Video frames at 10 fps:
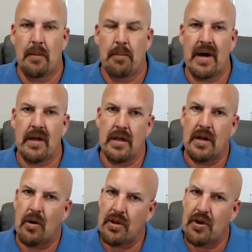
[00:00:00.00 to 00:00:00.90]
But
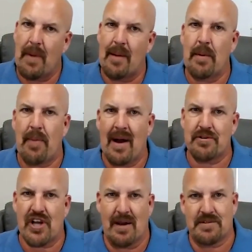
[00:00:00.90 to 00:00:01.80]
your mom and pop
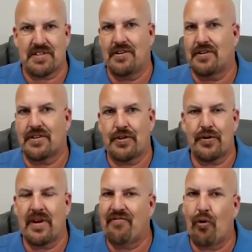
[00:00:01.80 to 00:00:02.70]
shops, your
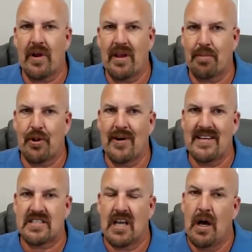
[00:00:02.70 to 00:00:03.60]
30, 40
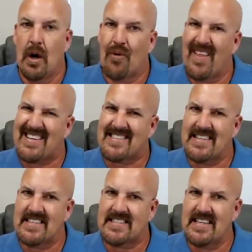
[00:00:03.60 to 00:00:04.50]
employees, where that
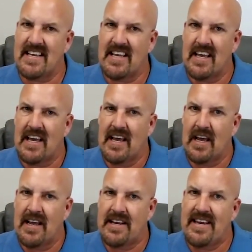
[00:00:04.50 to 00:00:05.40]
CNC
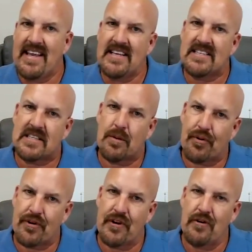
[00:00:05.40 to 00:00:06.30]
needs to
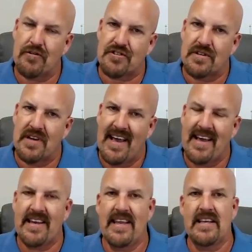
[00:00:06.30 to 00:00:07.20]
produce.
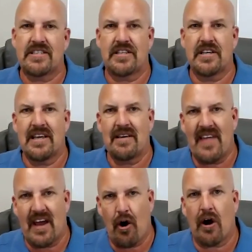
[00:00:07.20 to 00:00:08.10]
It needs to give
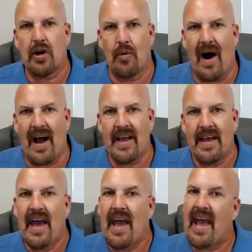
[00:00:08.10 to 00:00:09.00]
that ROI,
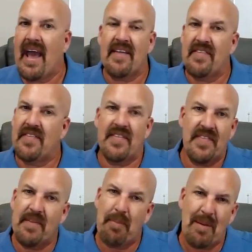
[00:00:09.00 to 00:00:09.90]
and
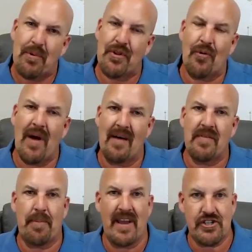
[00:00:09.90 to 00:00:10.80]
people don't have the
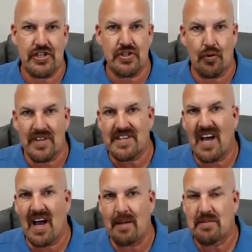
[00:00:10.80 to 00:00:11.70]
patience or the
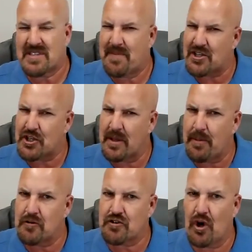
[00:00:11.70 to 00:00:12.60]
time, especially
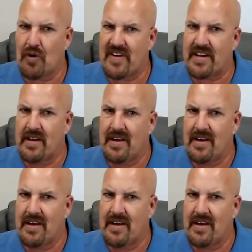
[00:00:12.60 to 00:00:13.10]
post-COVID,